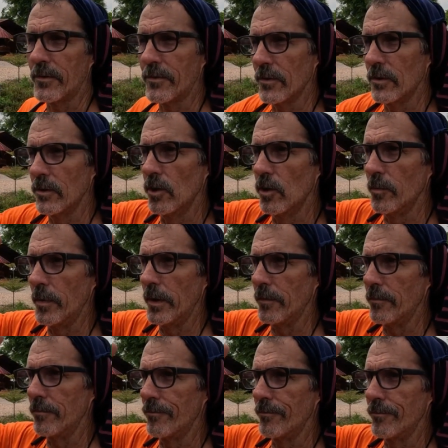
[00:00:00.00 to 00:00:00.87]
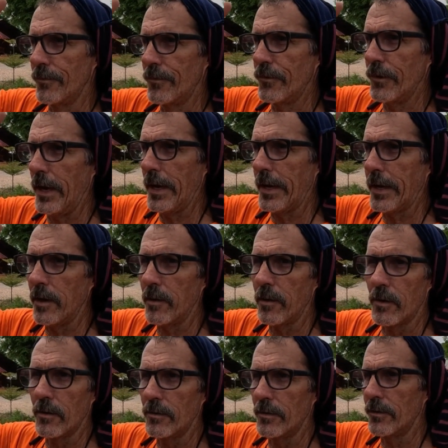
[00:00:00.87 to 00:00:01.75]
it's a little bit
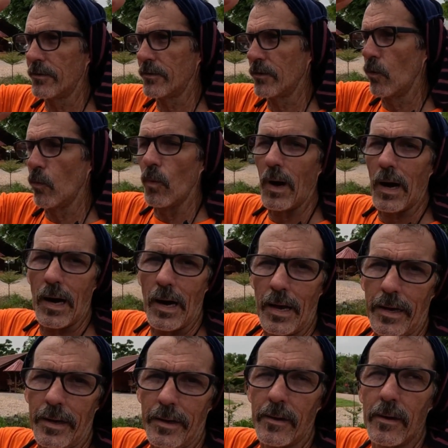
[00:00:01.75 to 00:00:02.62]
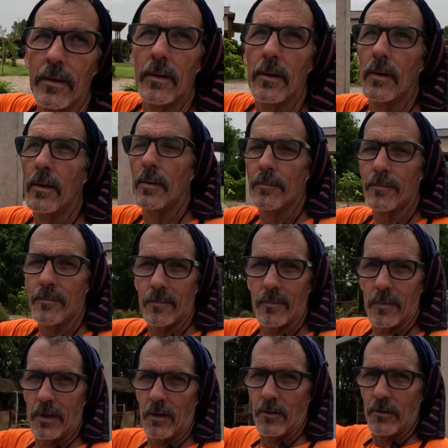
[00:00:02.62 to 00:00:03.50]
shaky because it's so wide.
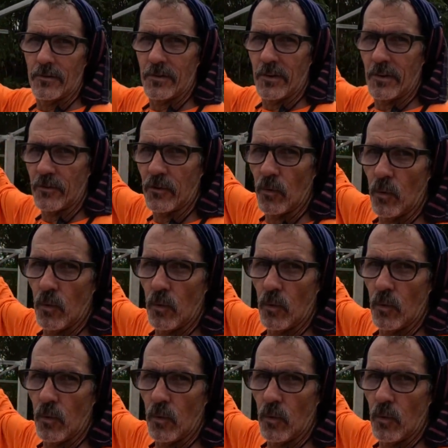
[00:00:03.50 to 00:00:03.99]
You know, it's such